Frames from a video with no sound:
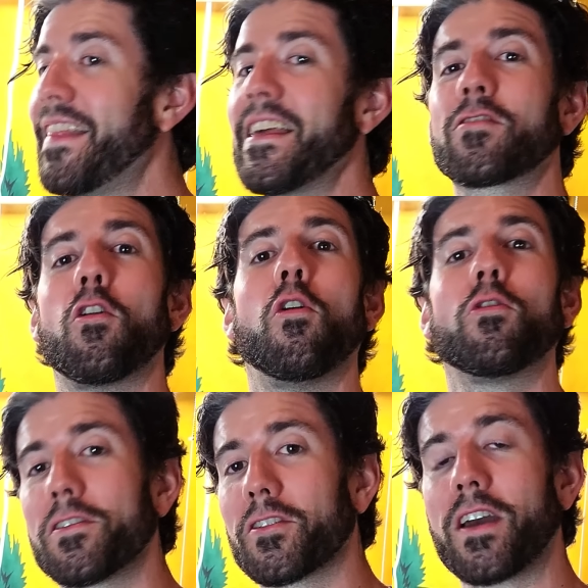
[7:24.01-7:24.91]
and that's a whole
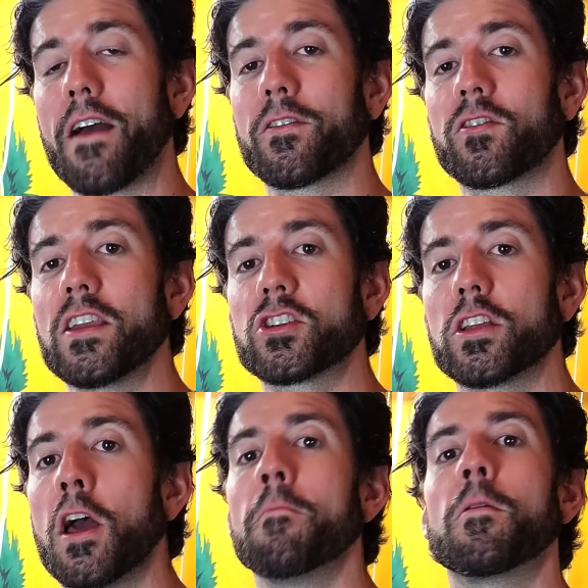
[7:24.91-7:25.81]
nother
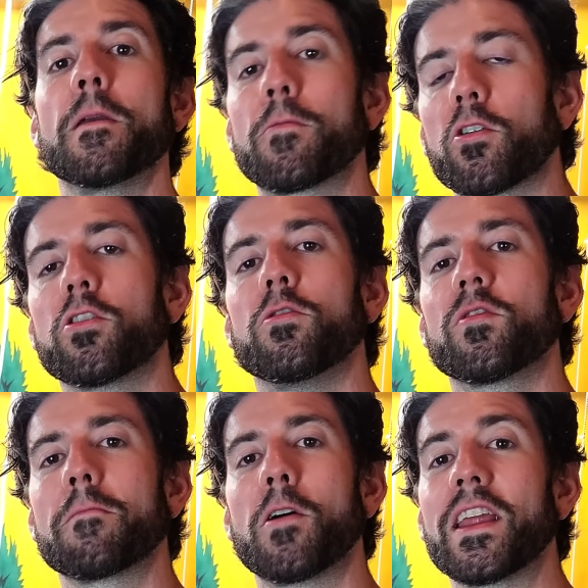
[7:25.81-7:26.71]
conversation, but people are
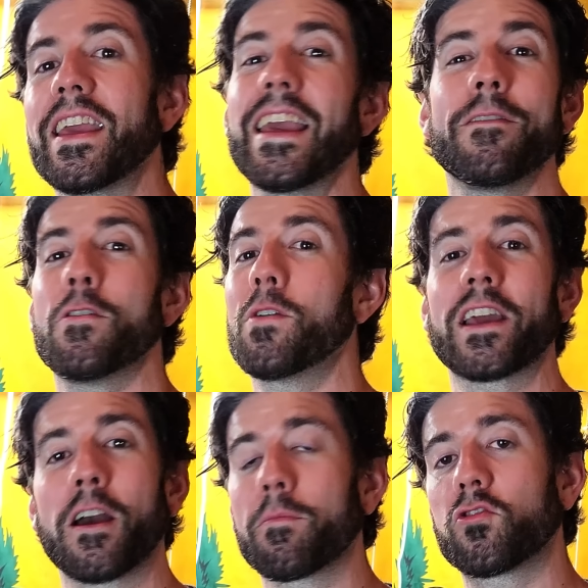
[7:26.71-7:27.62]
losing money even when
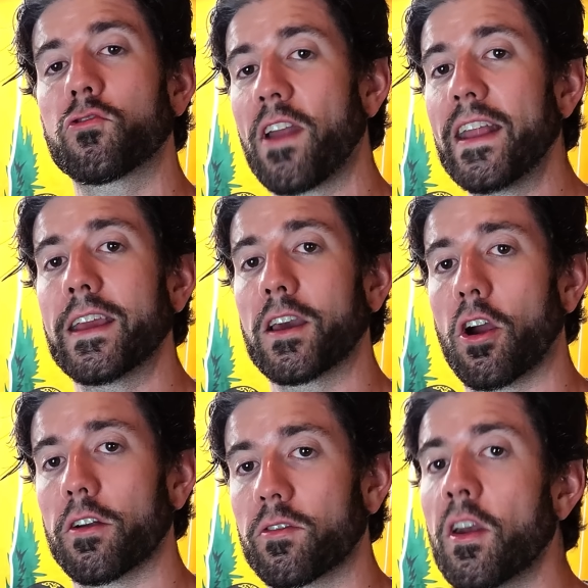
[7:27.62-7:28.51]
it comes to trading
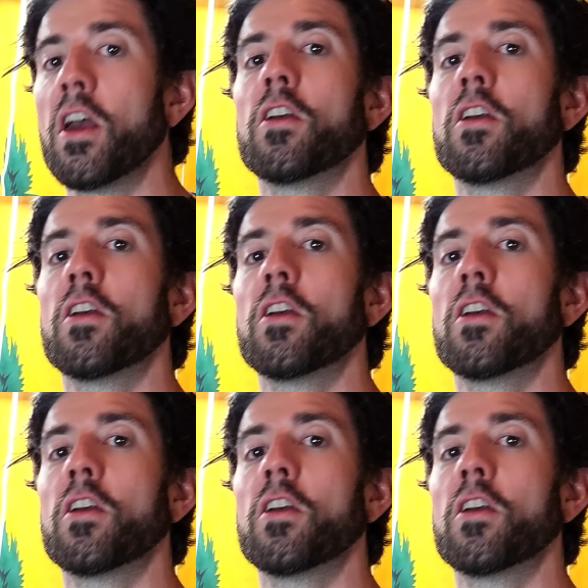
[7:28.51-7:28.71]
cards.